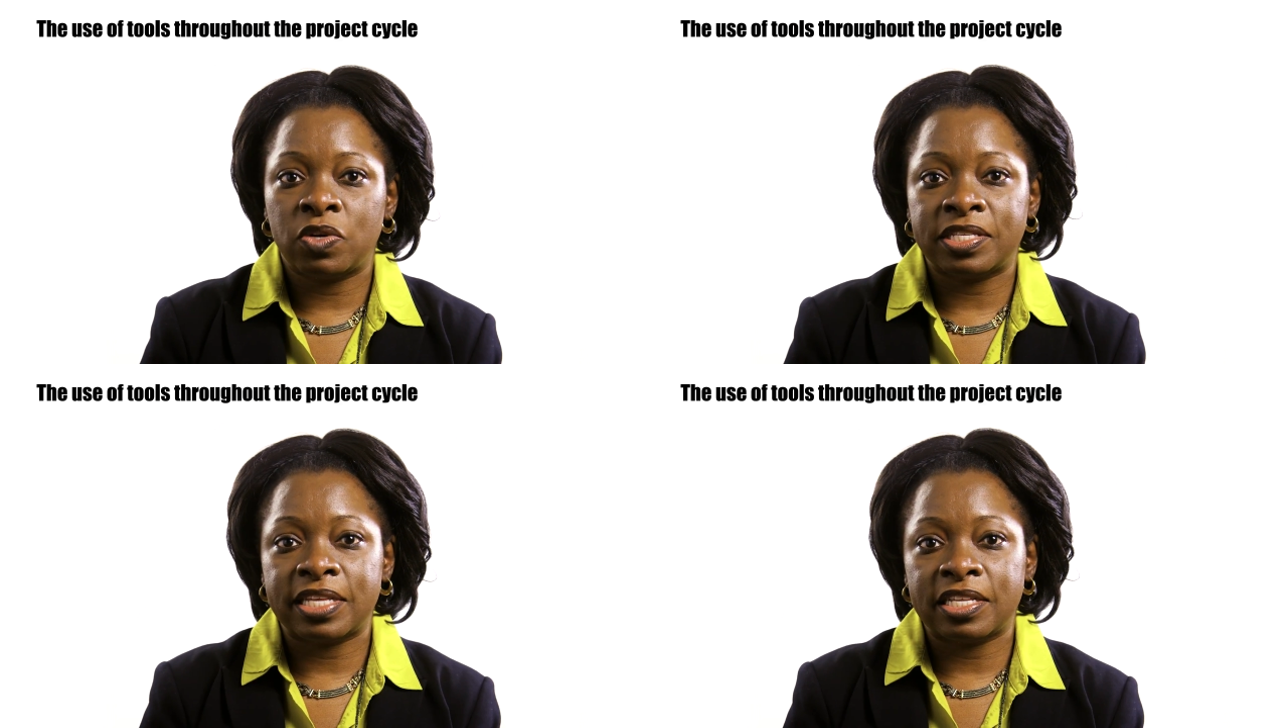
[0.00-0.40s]

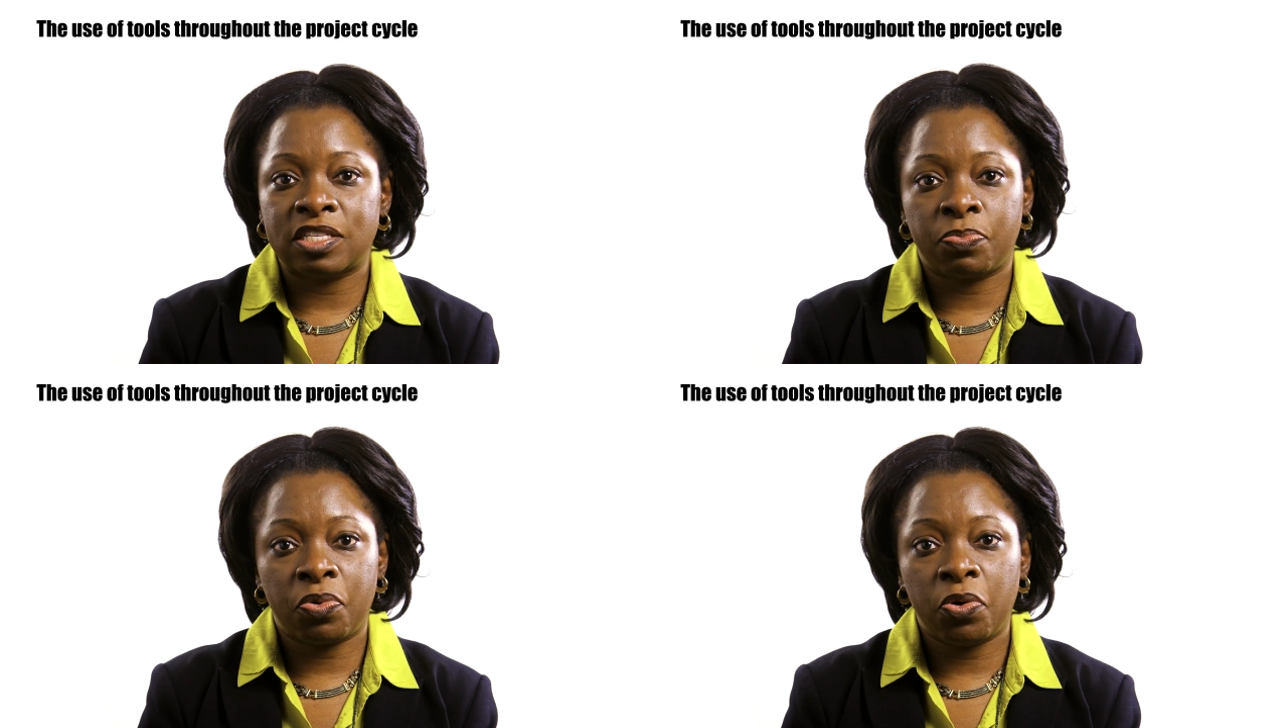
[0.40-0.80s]

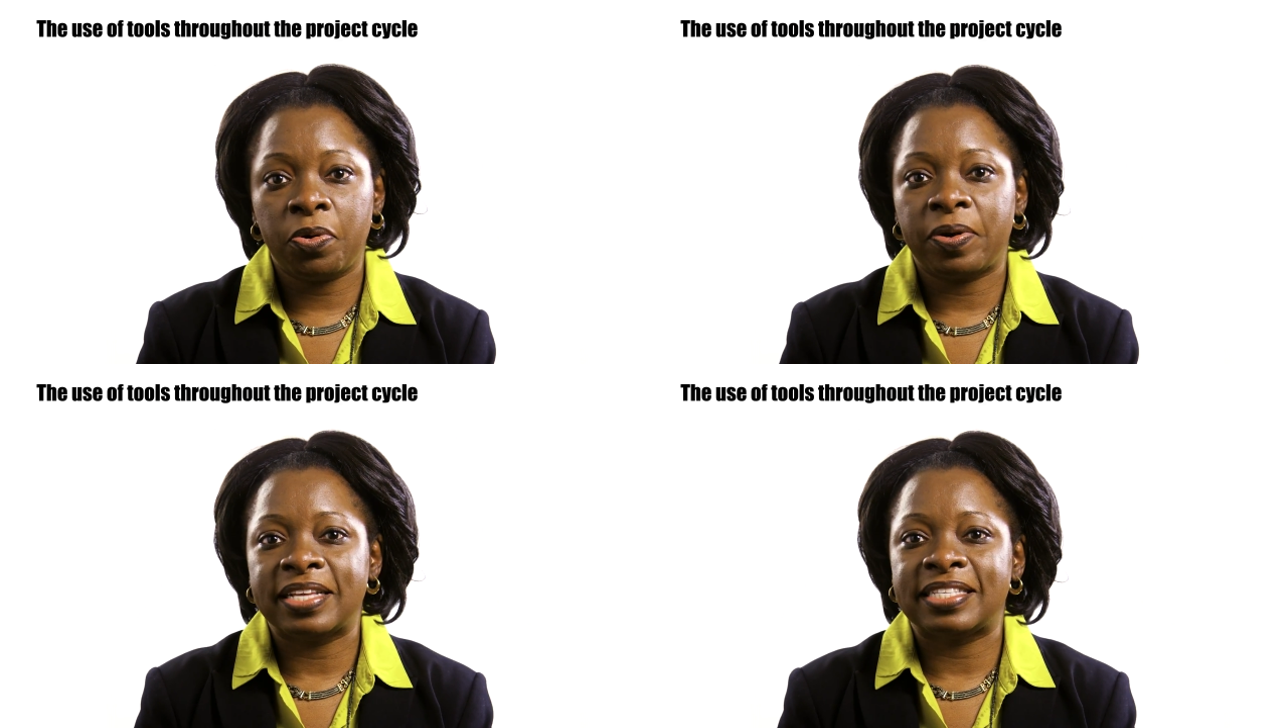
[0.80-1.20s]
assess
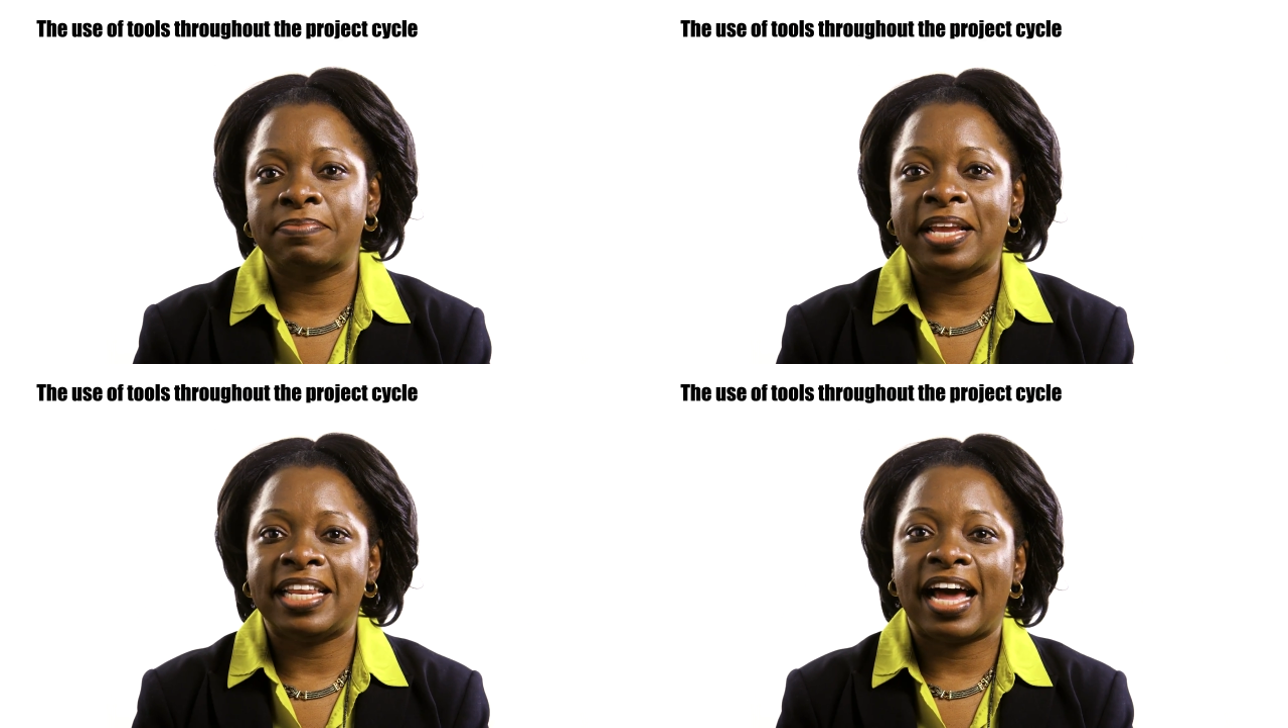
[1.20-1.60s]
progress
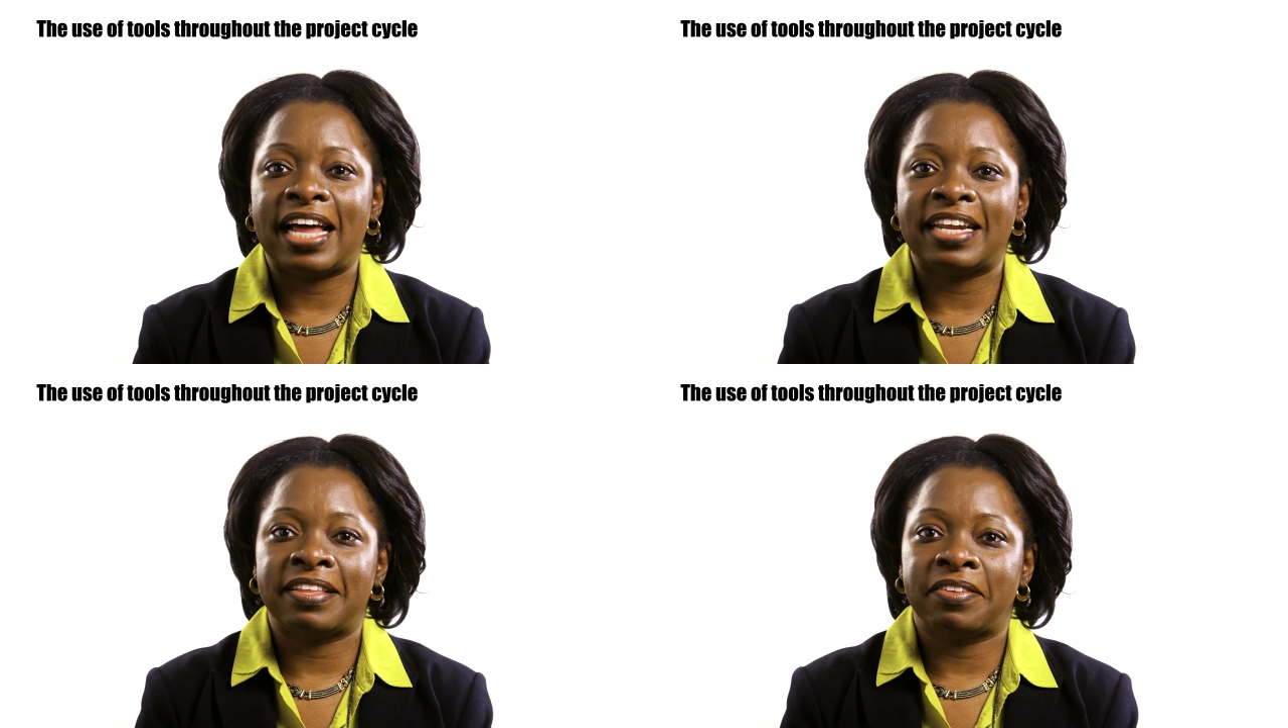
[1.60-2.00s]
made
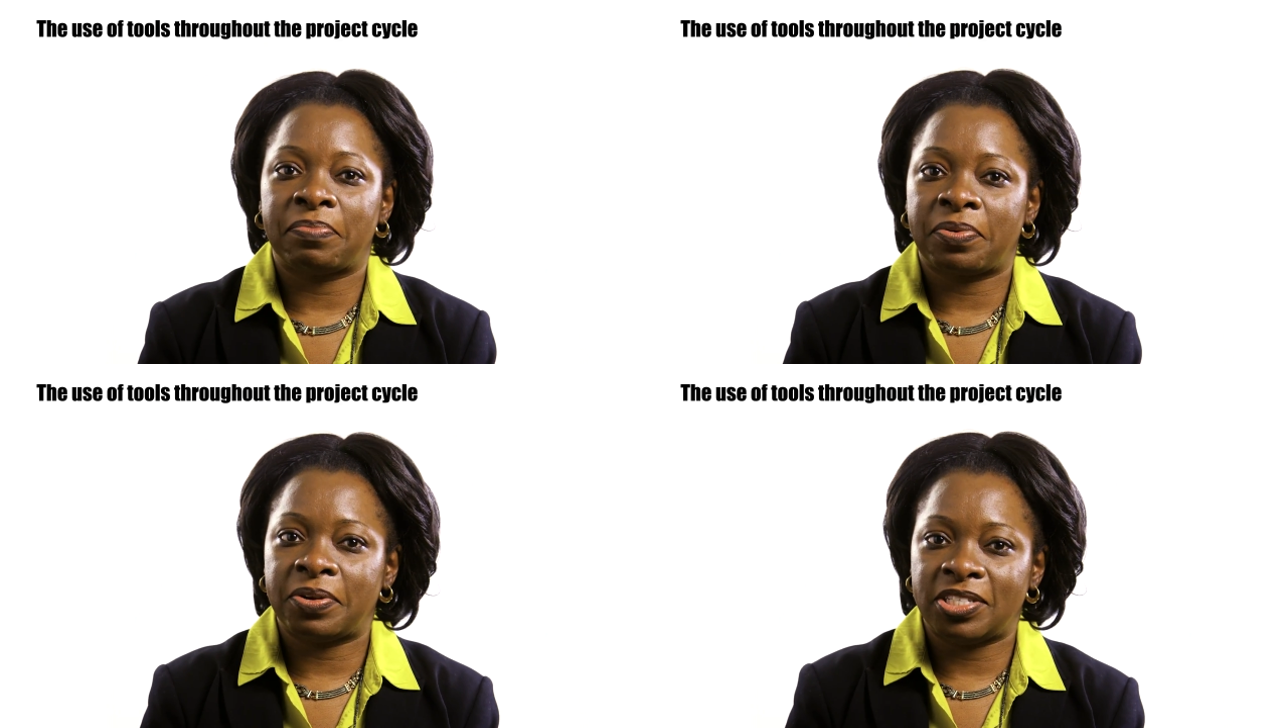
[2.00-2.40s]
under the
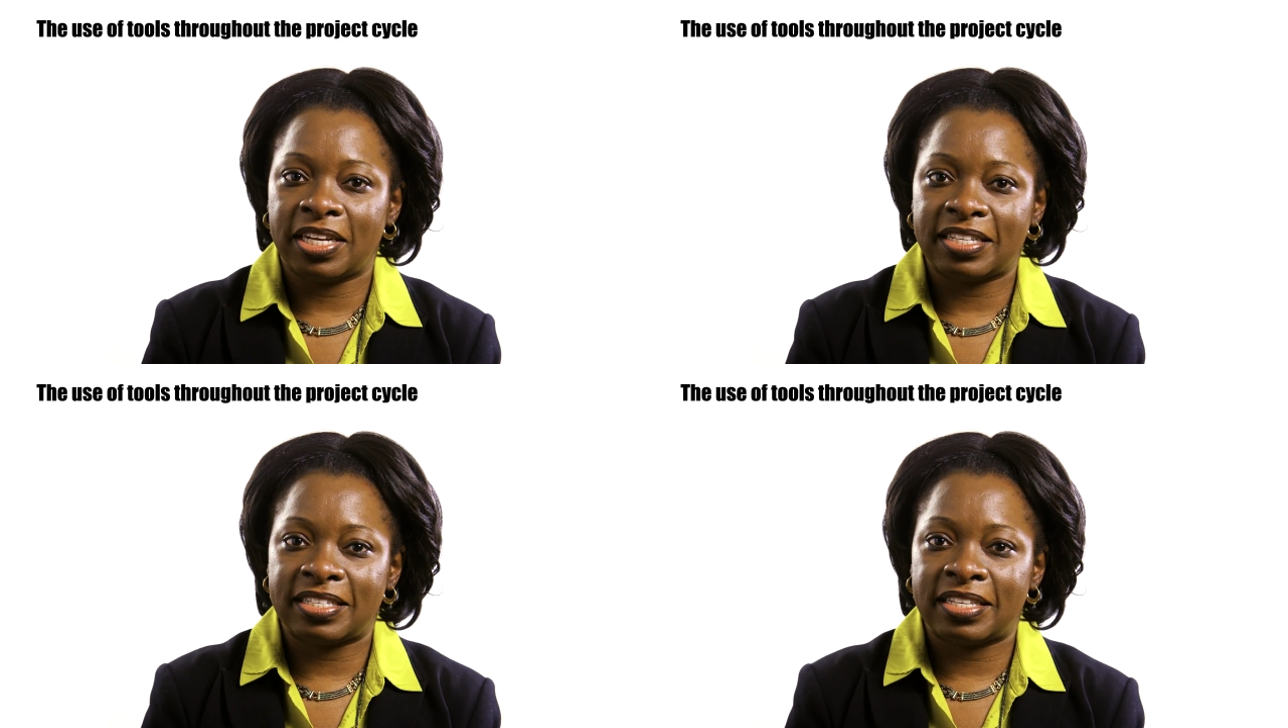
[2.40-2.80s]

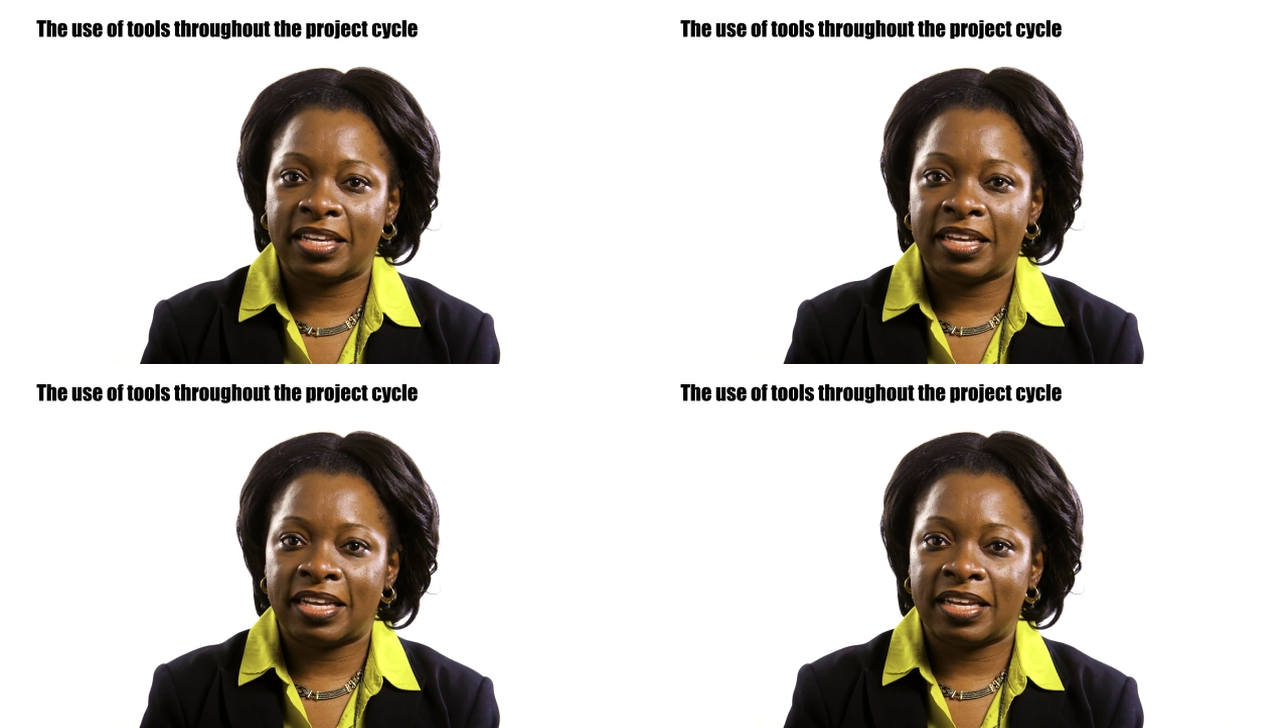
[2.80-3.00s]
project,